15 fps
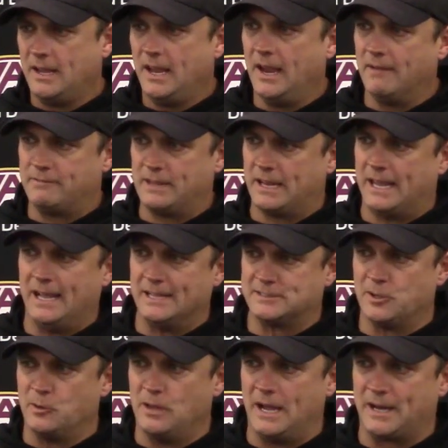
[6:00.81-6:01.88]
If the kids
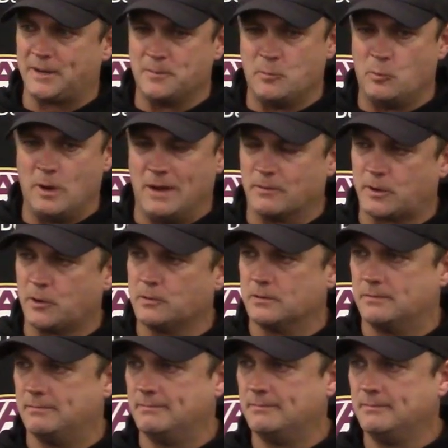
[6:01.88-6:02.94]
don't like them, we ain't recruiting them.